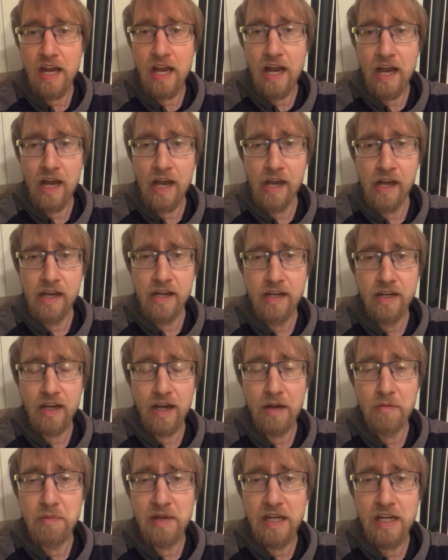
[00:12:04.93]
And
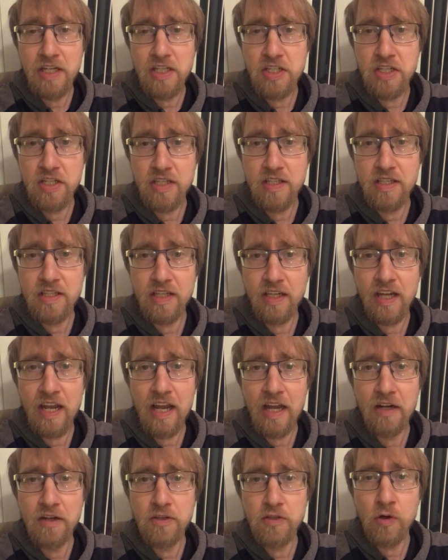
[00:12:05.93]
I mean, it's just,
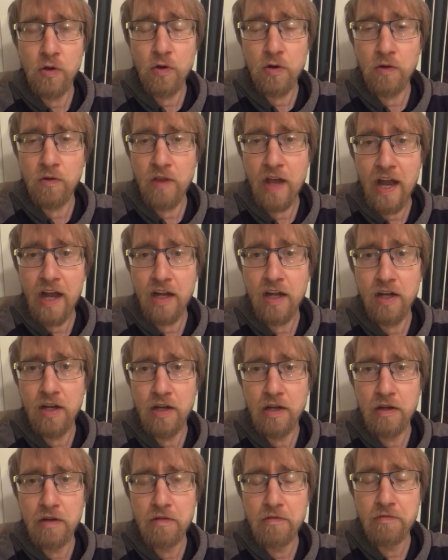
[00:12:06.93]
again, a total lack
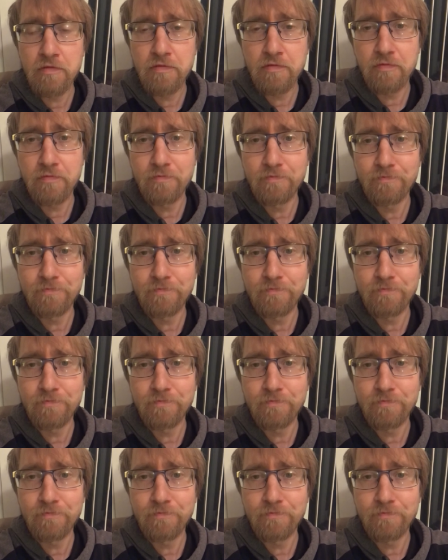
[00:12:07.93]
of